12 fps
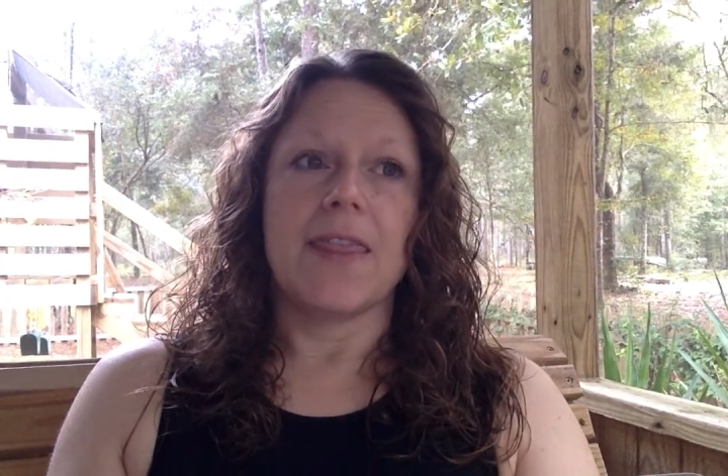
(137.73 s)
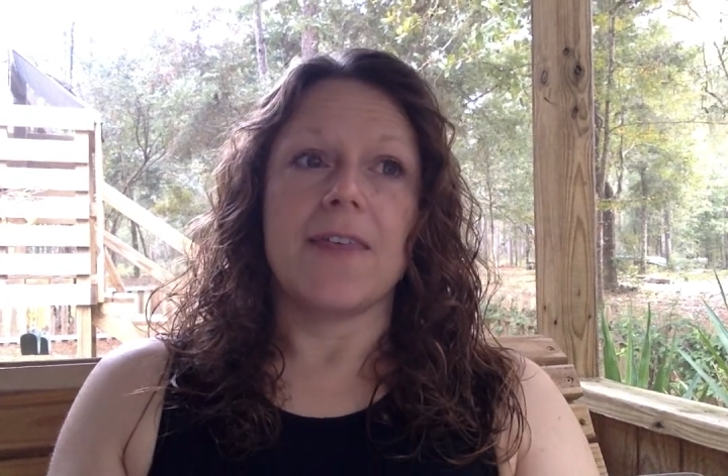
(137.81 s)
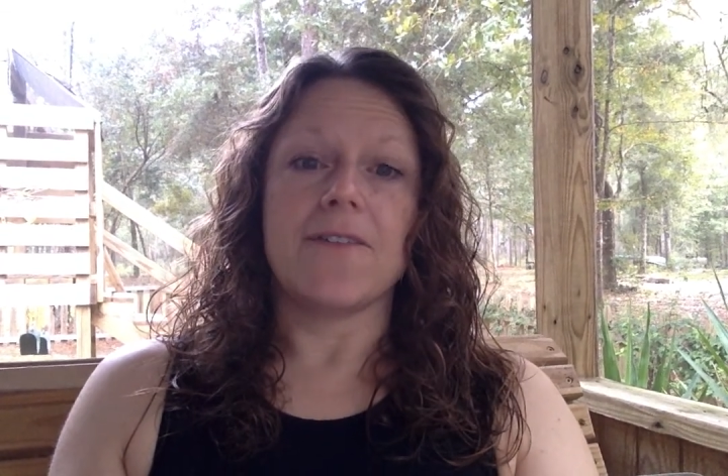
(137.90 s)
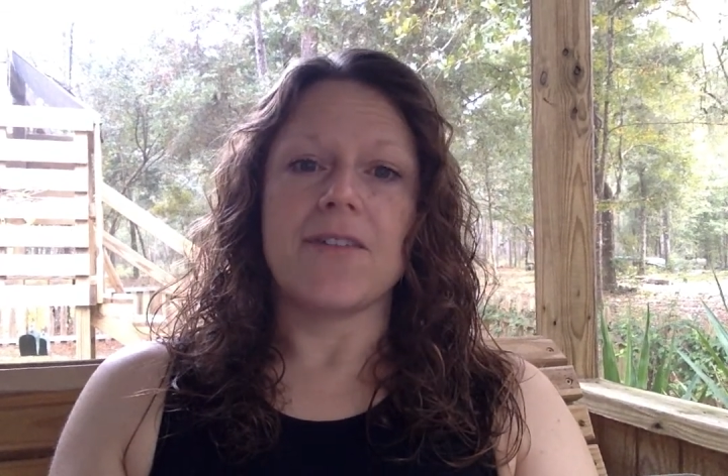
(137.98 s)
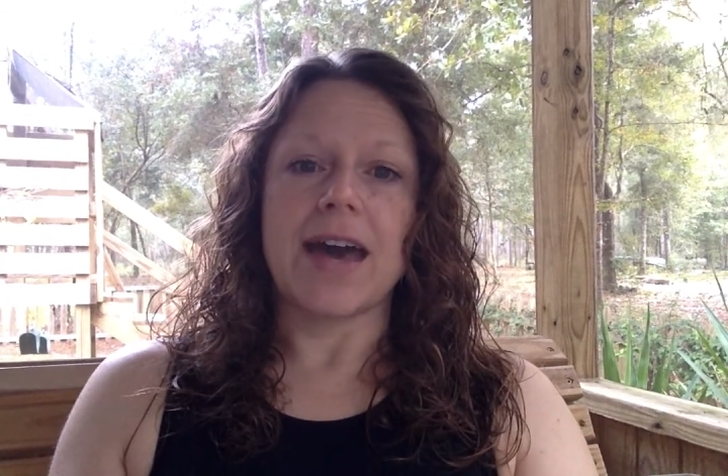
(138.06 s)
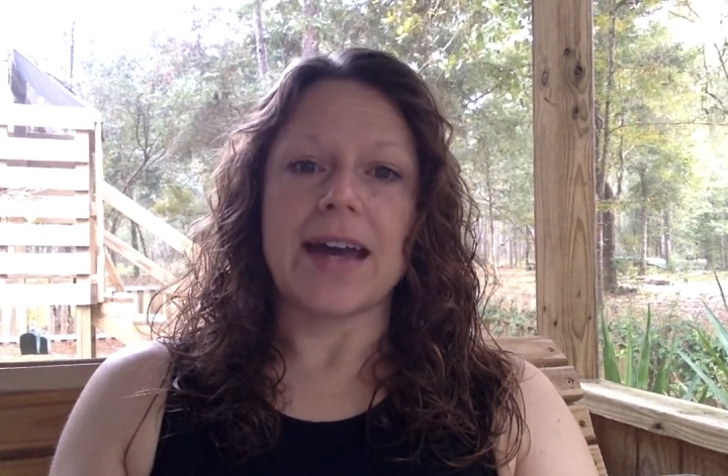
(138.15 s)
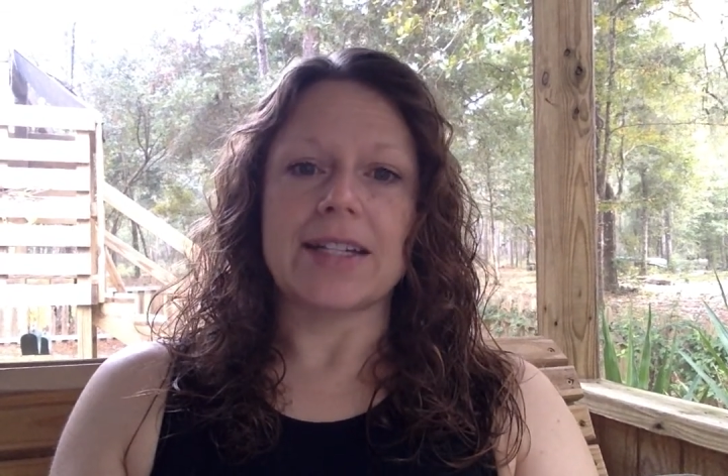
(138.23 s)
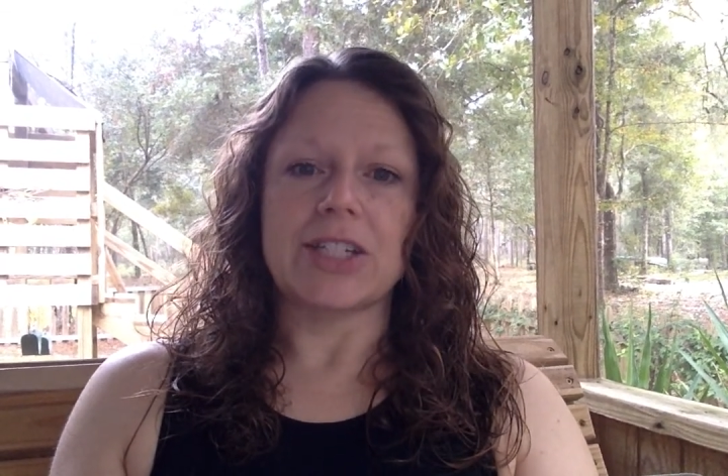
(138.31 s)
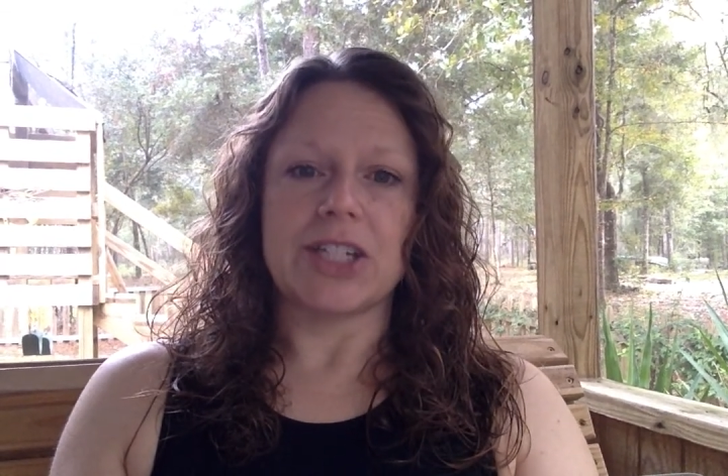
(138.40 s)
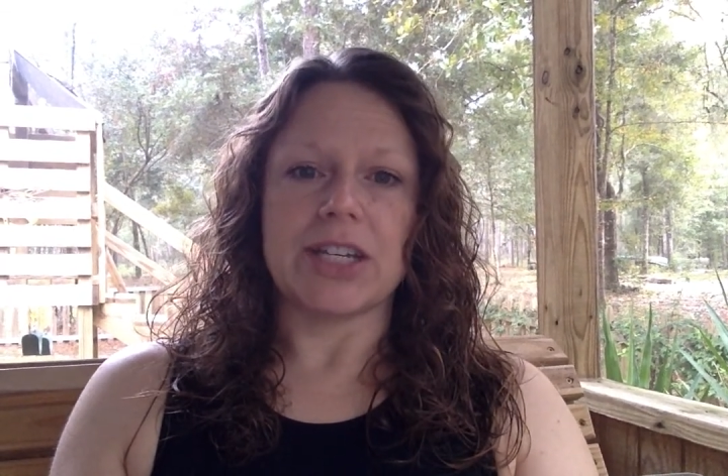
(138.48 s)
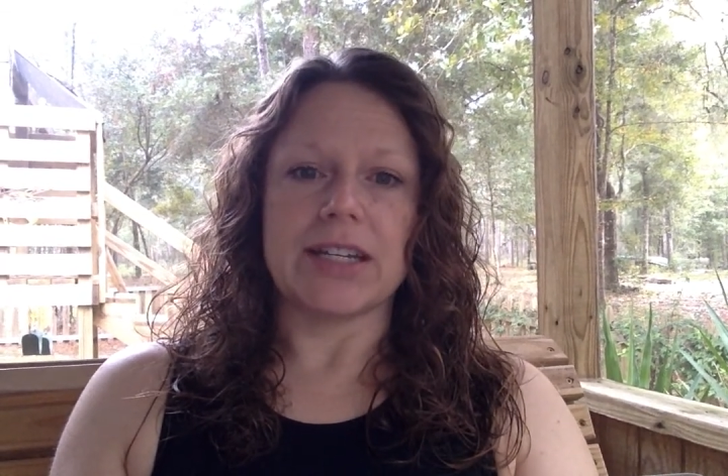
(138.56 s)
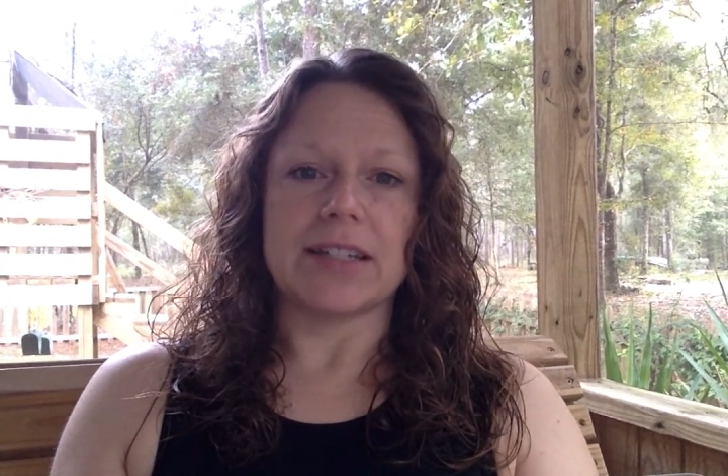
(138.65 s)
the fact
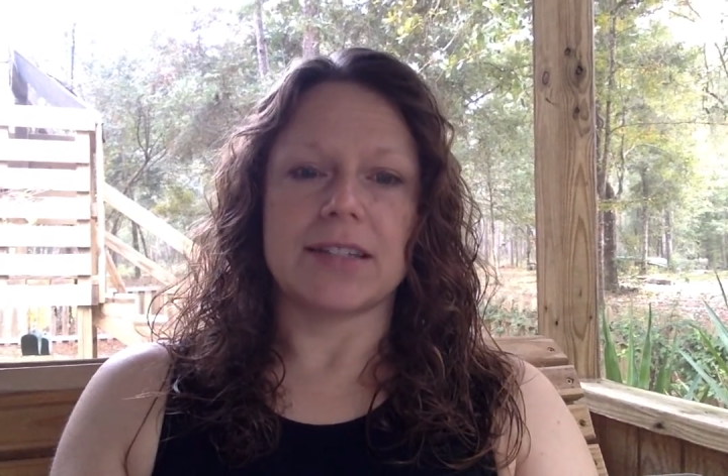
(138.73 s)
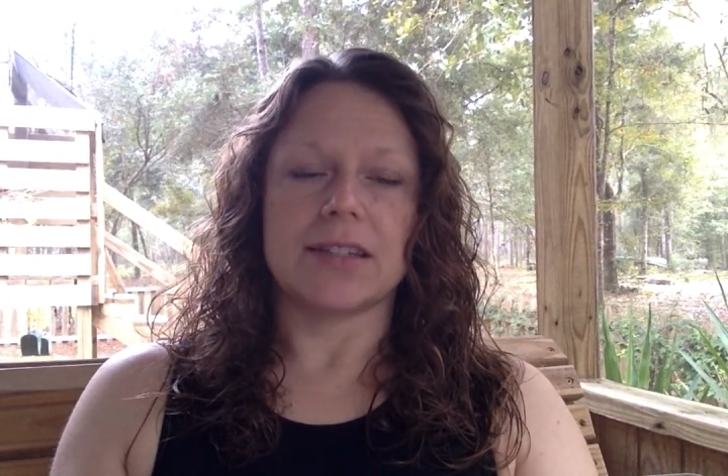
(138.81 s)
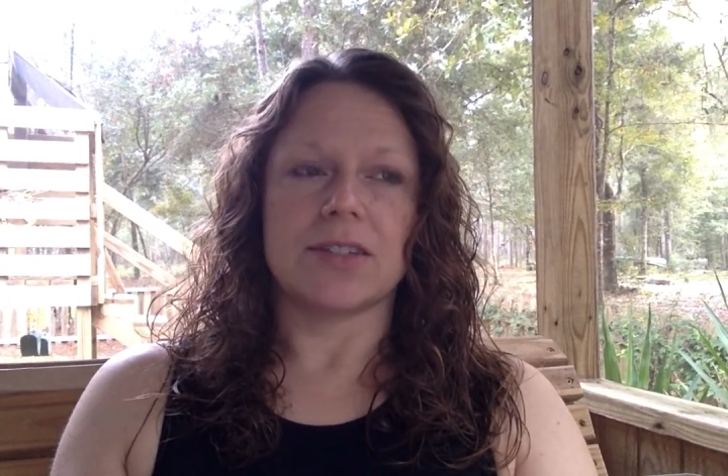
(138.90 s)
sheets.